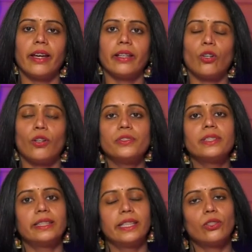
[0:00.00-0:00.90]
And after
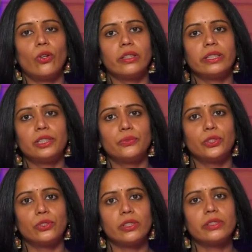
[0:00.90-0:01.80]
seeing all these
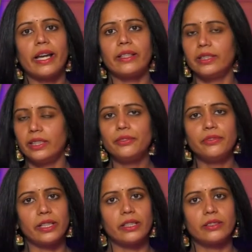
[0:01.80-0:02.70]
visuals, I really
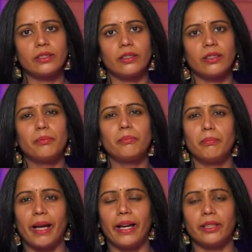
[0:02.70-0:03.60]
felt
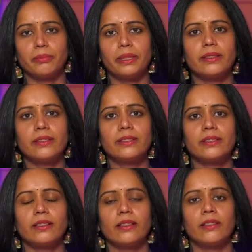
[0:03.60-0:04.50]
bad
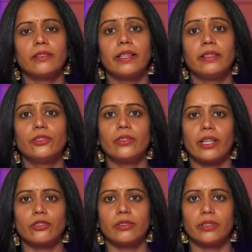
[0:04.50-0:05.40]
because the
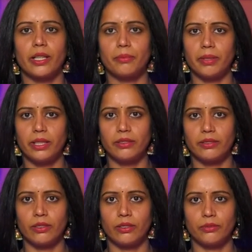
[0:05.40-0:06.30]
interaction that I made
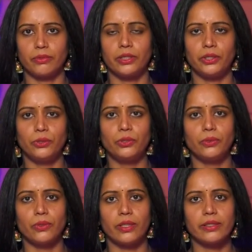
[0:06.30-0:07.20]
with the
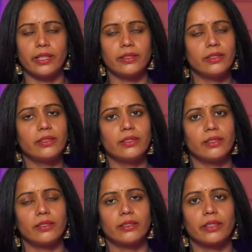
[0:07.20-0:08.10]
universe that
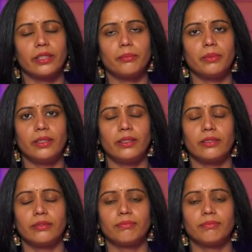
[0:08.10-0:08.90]
didn't give me